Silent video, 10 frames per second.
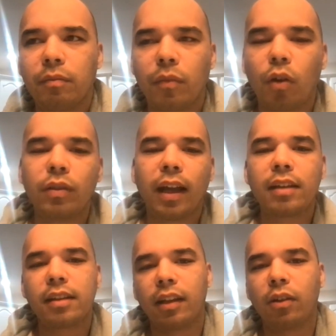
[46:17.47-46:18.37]
Only
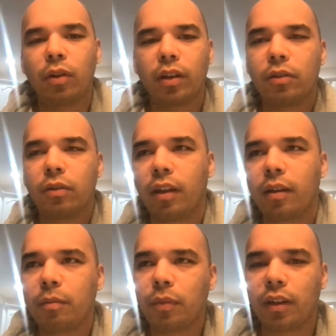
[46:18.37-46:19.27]
Oscar De La Hoya could do that.
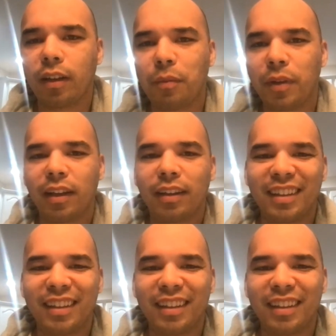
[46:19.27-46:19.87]
But I mean,